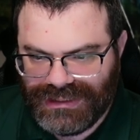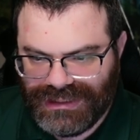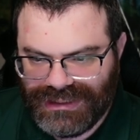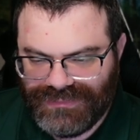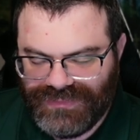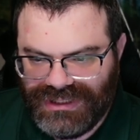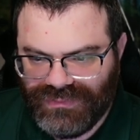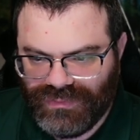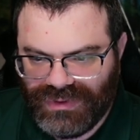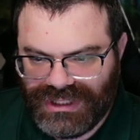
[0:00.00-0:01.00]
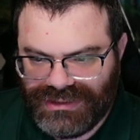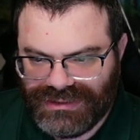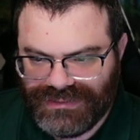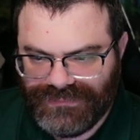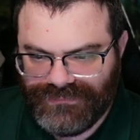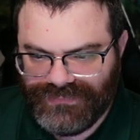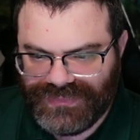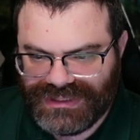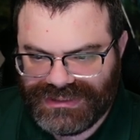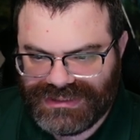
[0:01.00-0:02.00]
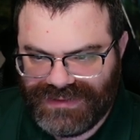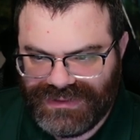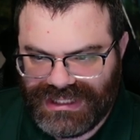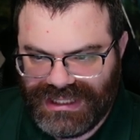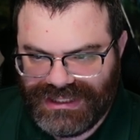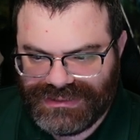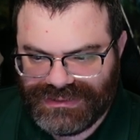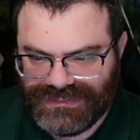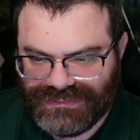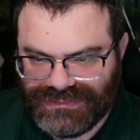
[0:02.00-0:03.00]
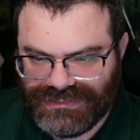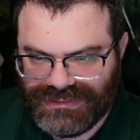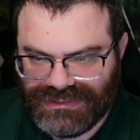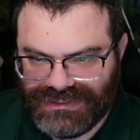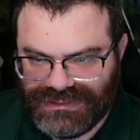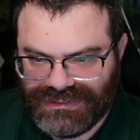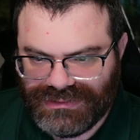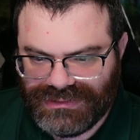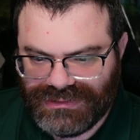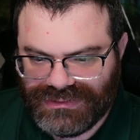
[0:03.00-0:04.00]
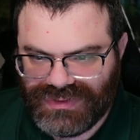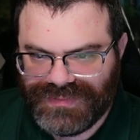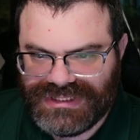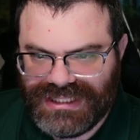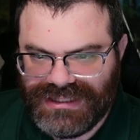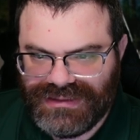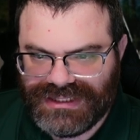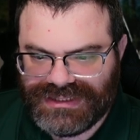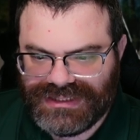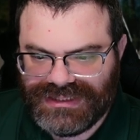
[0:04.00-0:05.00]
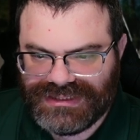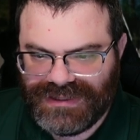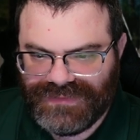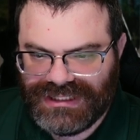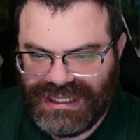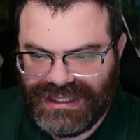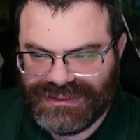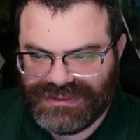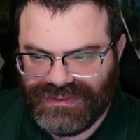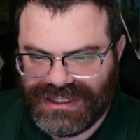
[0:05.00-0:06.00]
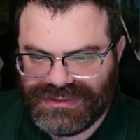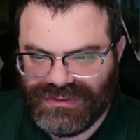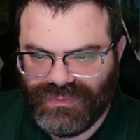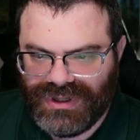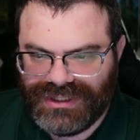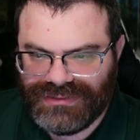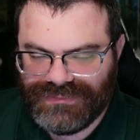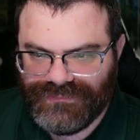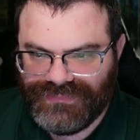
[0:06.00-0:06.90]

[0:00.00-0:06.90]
Uh, and we need one, seven, eight. So I'm seeing this sees seven and eight. So that's the one.